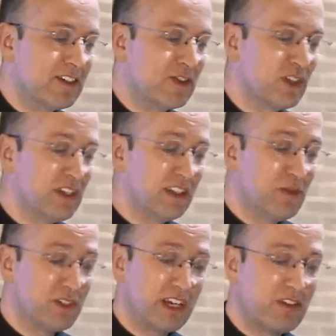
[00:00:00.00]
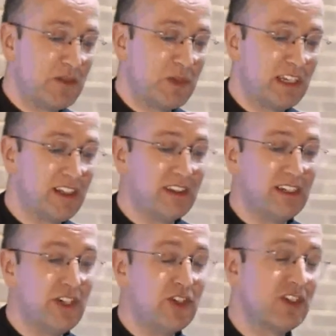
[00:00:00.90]
So that was kind of the beginning of the
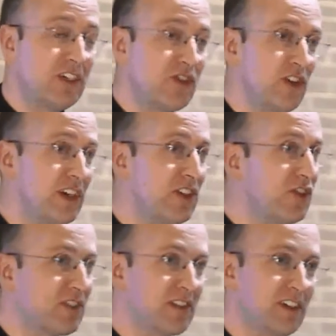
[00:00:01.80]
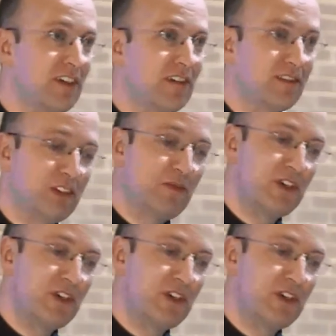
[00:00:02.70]
Legion history, and just, the